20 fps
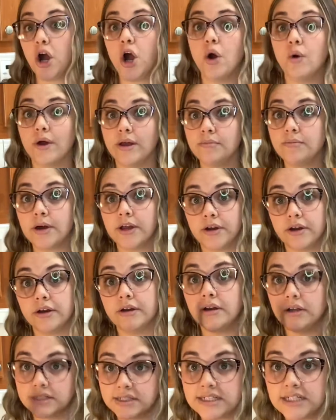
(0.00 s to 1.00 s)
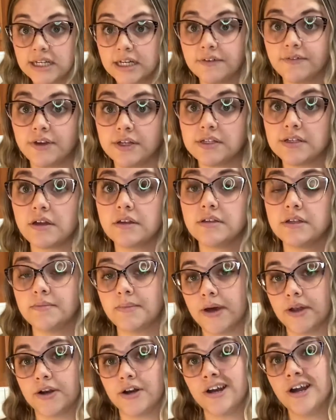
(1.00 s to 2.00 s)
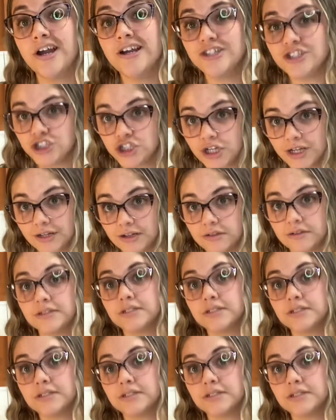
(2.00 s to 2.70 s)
Oh, and butter, a stick of unsalted butter, chilled.